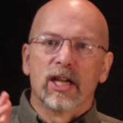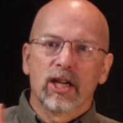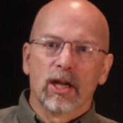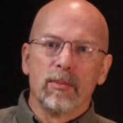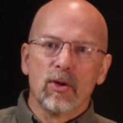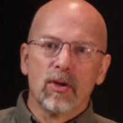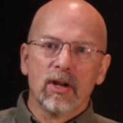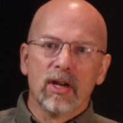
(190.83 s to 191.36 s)

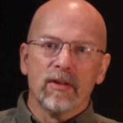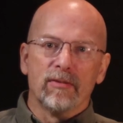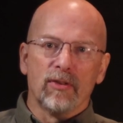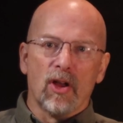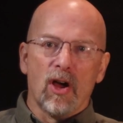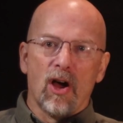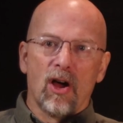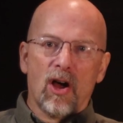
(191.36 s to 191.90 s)
Commutative
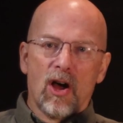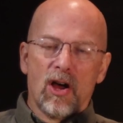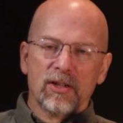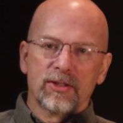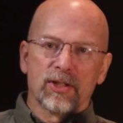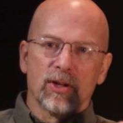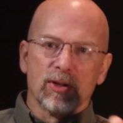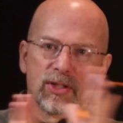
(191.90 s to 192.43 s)
law
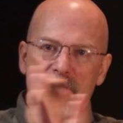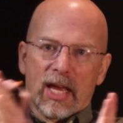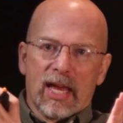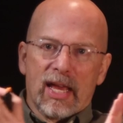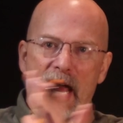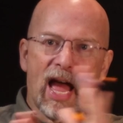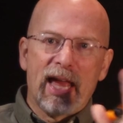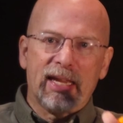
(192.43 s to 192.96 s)
also
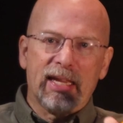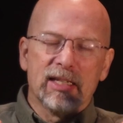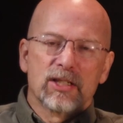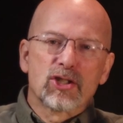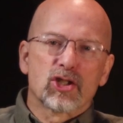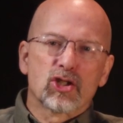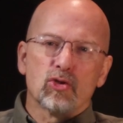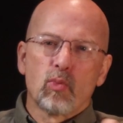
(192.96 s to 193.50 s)
said I
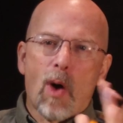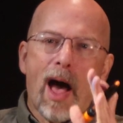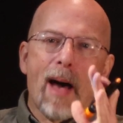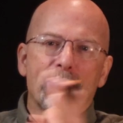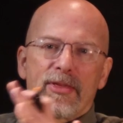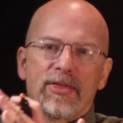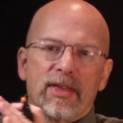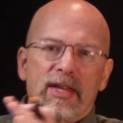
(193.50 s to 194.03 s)
can
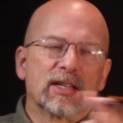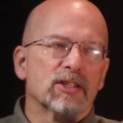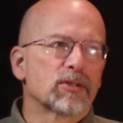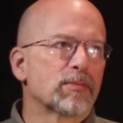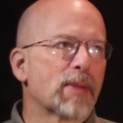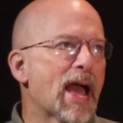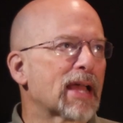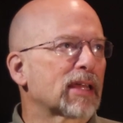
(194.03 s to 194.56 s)
swap things
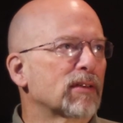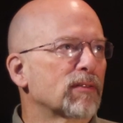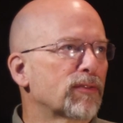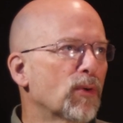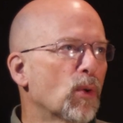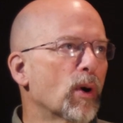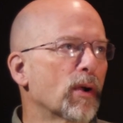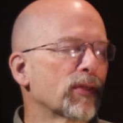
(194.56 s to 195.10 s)
back and
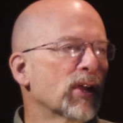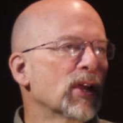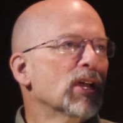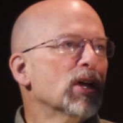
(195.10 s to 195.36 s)
forth.